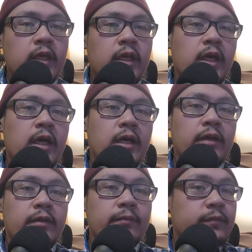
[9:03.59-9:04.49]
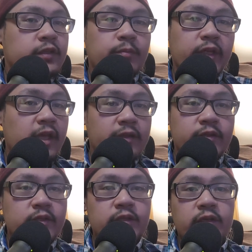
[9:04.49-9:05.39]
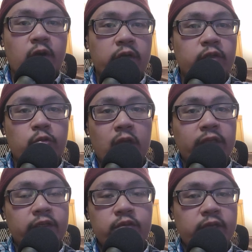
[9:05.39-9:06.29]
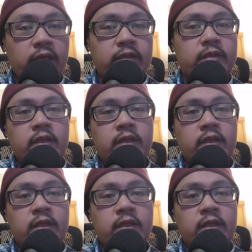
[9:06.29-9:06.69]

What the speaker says: But yeah, this is the audio quality you get.